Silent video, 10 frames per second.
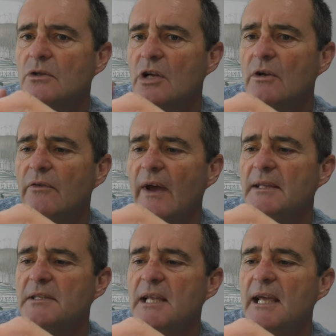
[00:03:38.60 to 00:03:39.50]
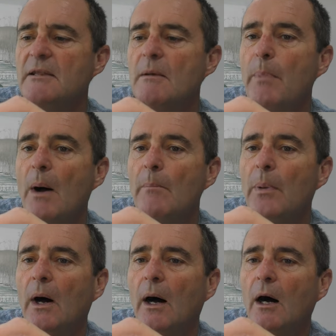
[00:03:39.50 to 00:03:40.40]
2 vents in the
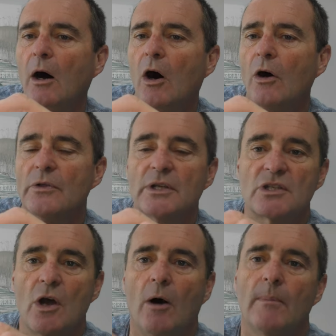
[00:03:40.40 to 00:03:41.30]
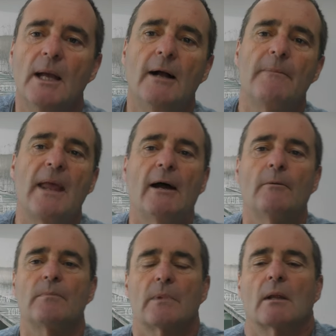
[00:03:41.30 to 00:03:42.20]
bumper on the top.
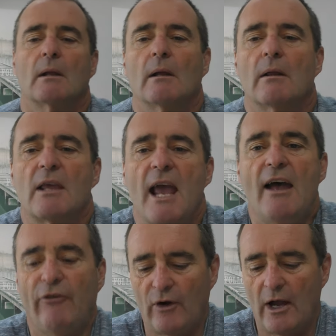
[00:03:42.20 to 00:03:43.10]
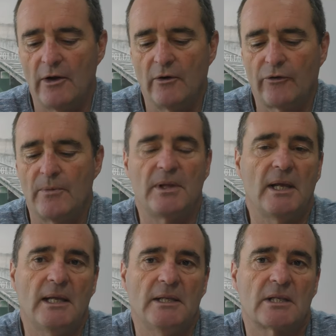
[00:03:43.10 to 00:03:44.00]
Now, the airflow from
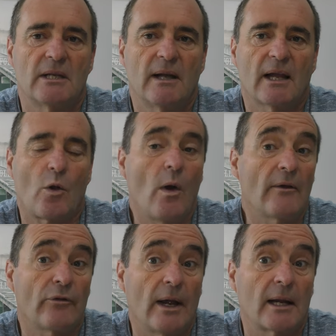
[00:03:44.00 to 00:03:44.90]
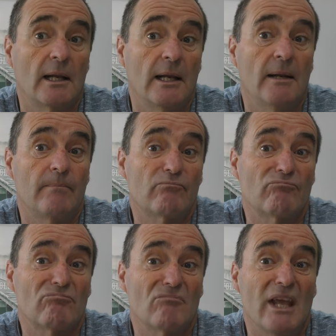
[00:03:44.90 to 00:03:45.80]
these, quite frankly,
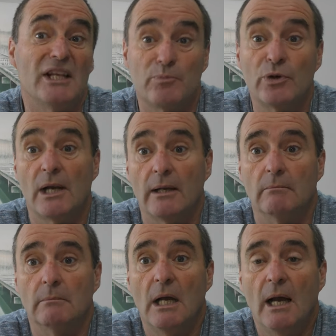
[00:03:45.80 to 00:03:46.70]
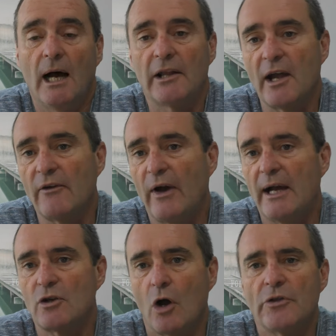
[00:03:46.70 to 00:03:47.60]
is brilliant, and
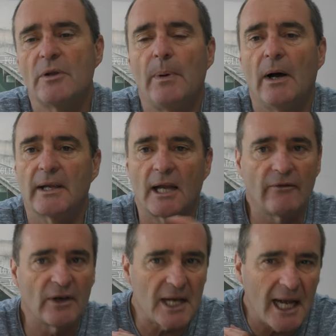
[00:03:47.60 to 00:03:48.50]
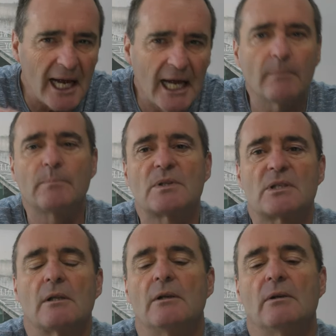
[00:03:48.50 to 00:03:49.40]
on the bike I've had
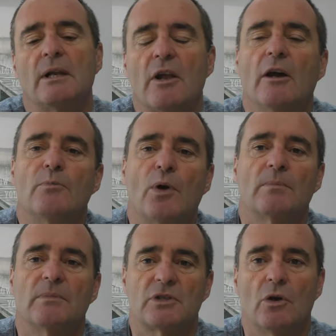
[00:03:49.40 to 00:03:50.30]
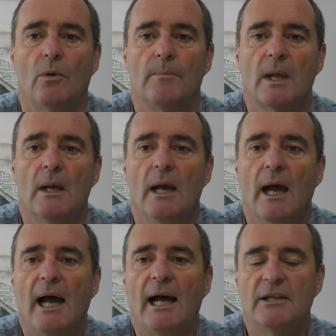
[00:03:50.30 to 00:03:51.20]
absolutely no problem at all,
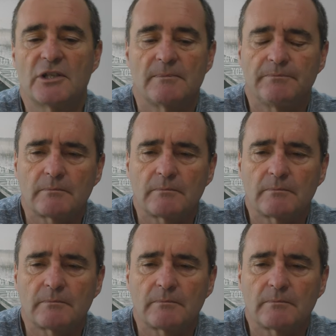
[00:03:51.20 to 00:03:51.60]
and